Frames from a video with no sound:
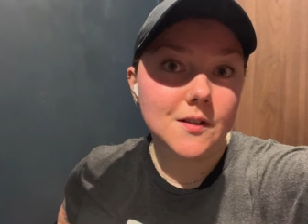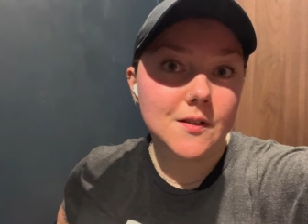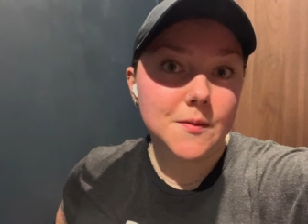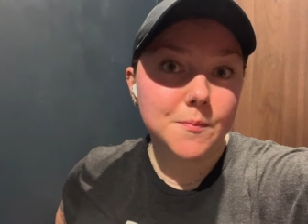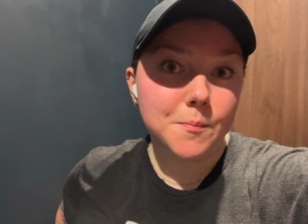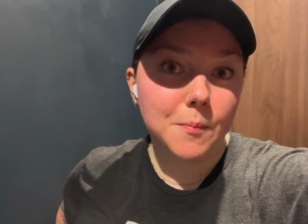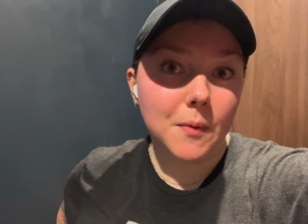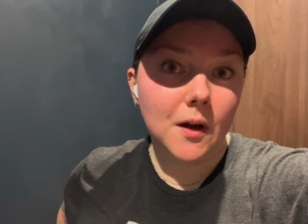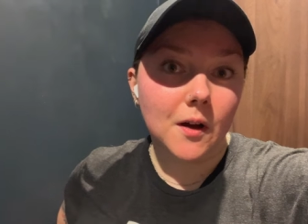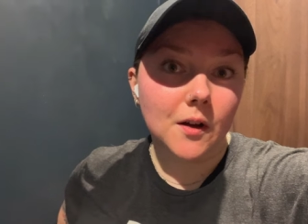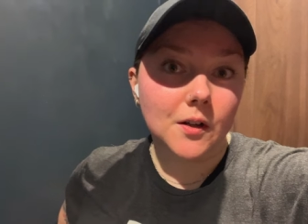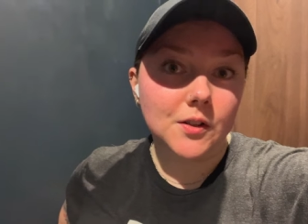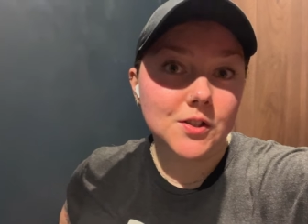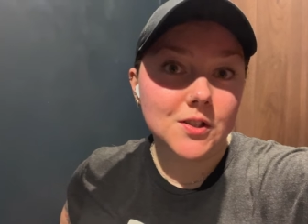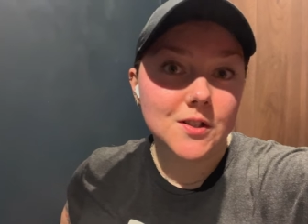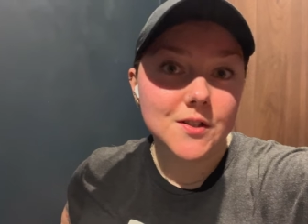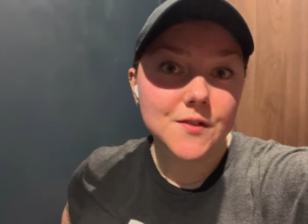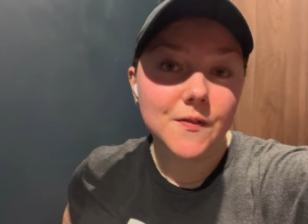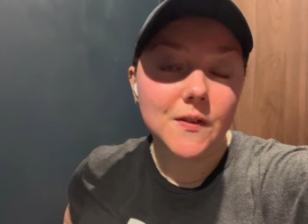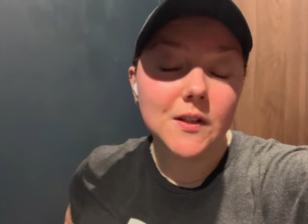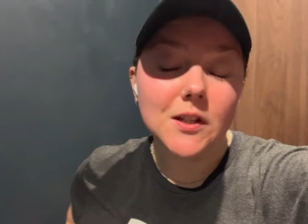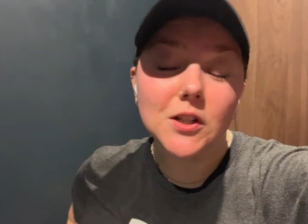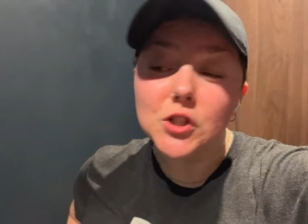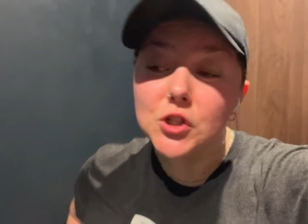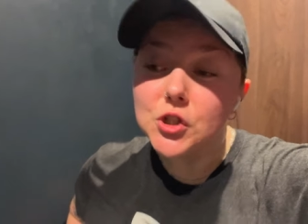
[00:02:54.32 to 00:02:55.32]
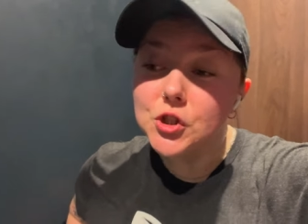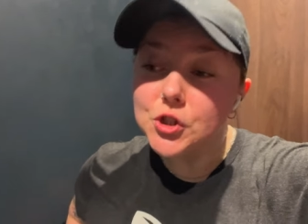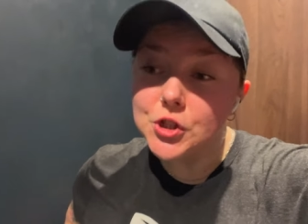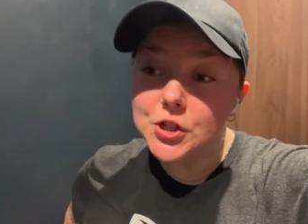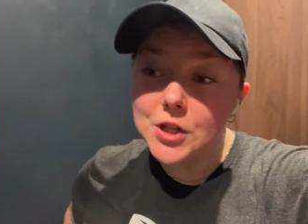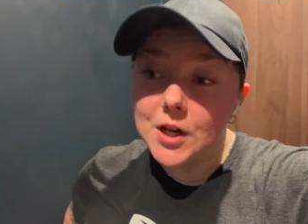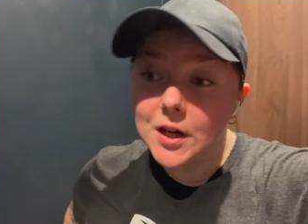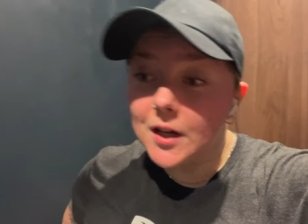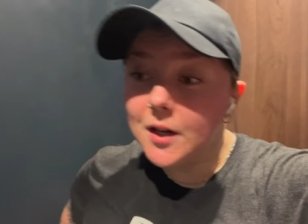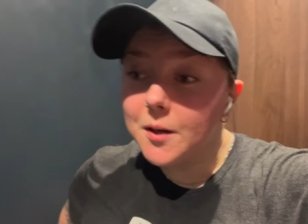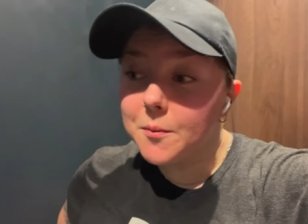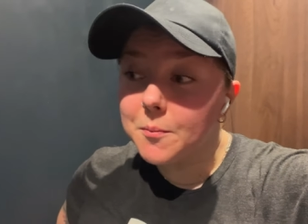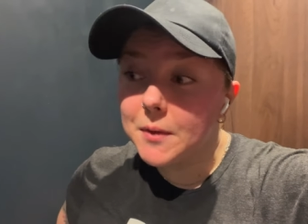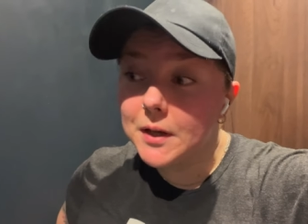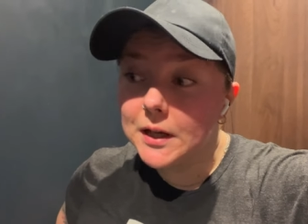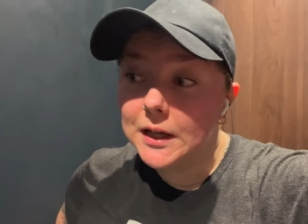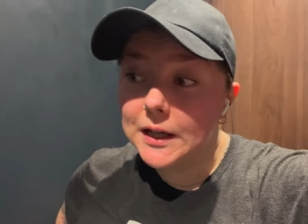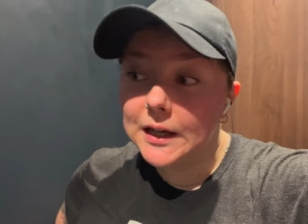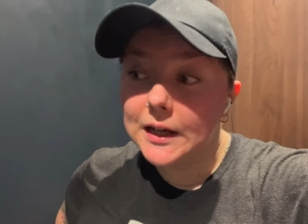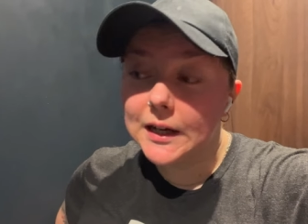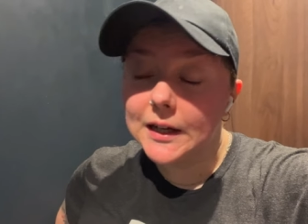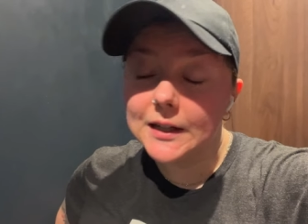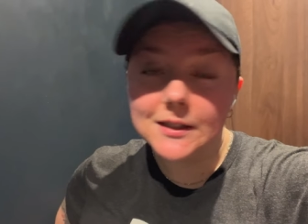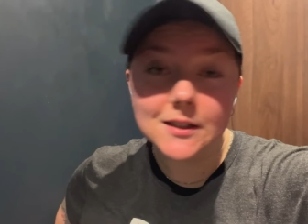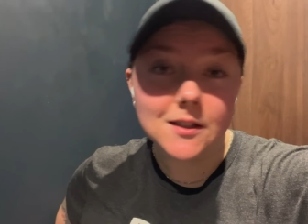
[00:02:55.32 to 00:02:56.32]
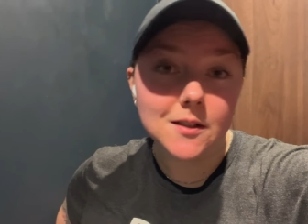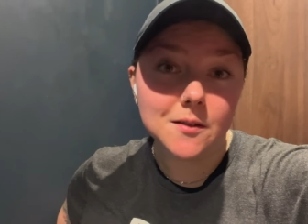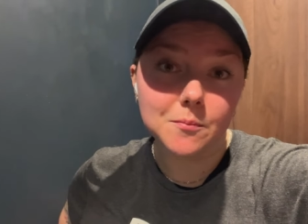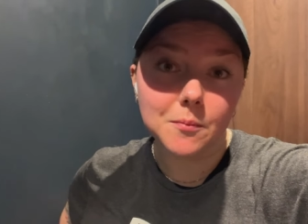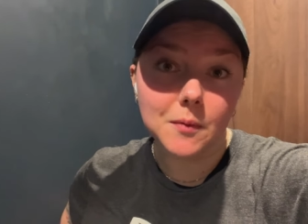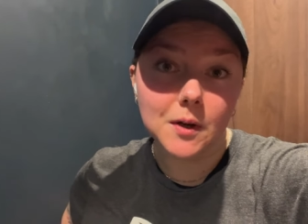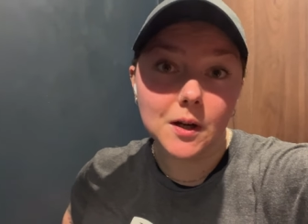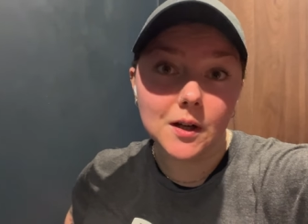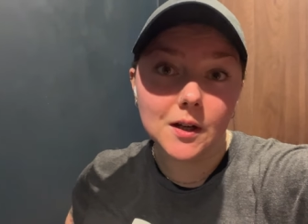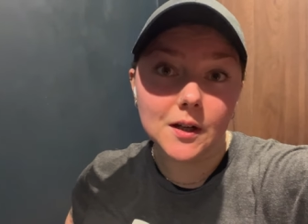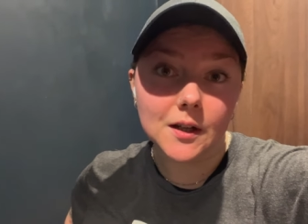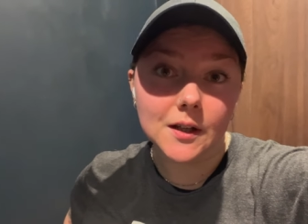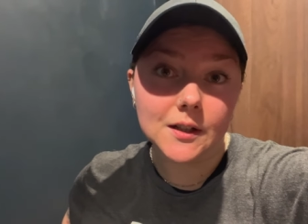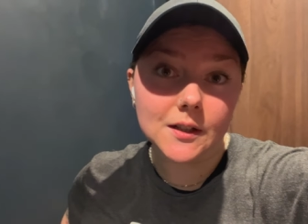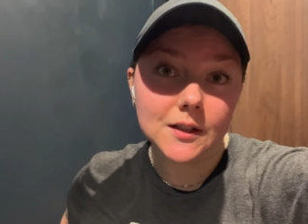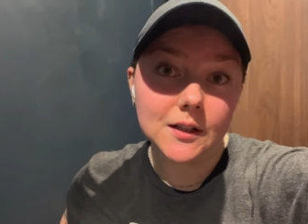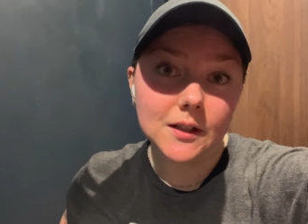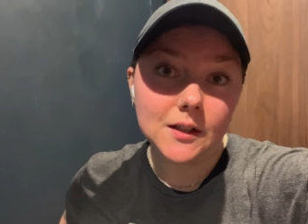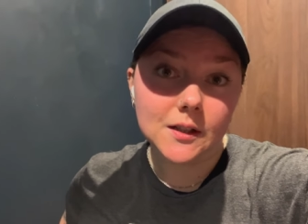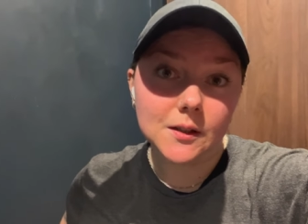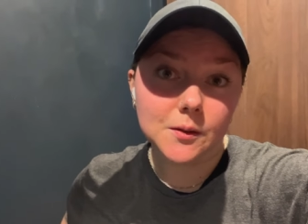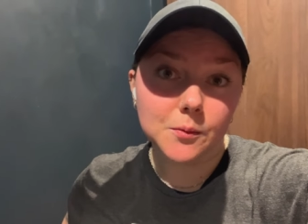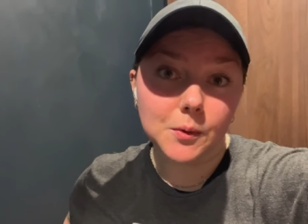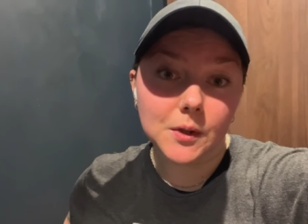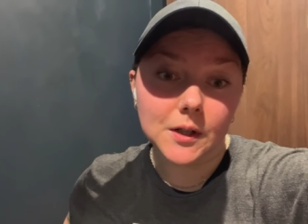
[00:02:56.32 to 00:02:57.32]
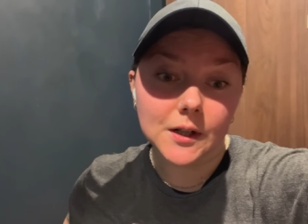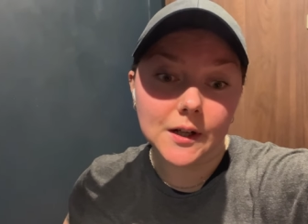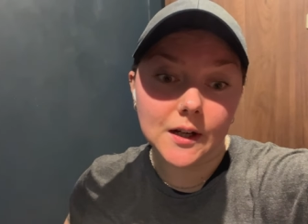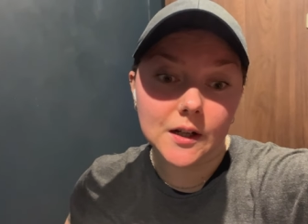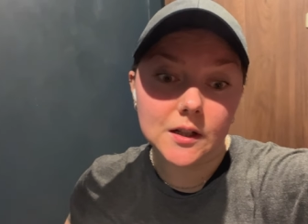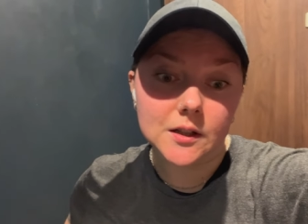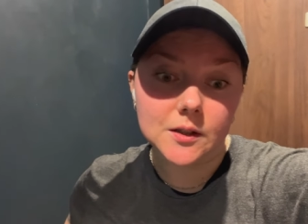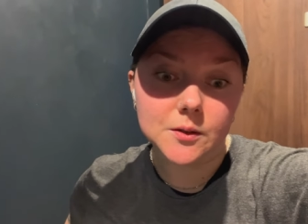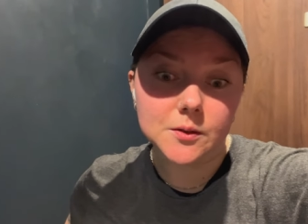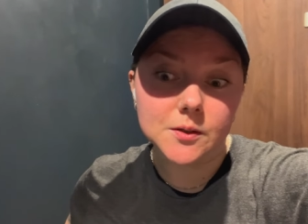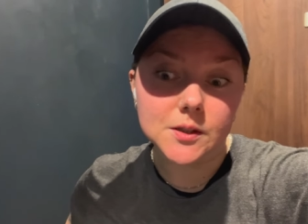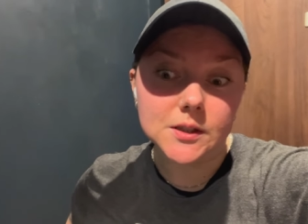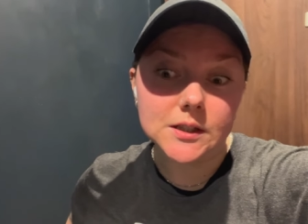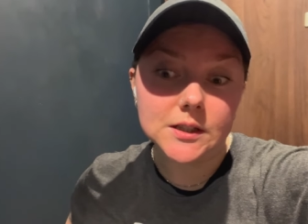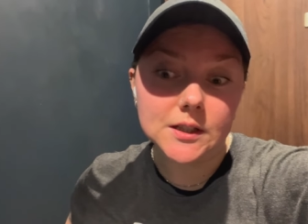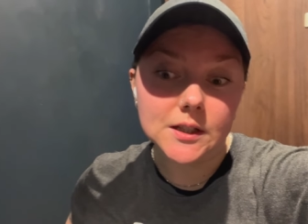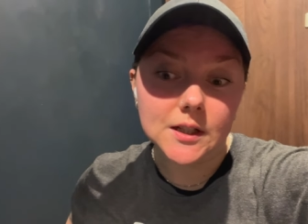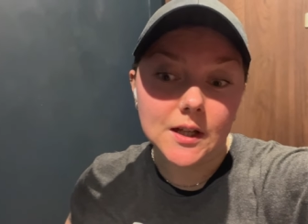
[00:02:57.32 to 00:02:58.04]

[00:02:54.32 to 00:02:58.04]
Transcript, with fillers: spa. I just finished gym. I did my heat workout,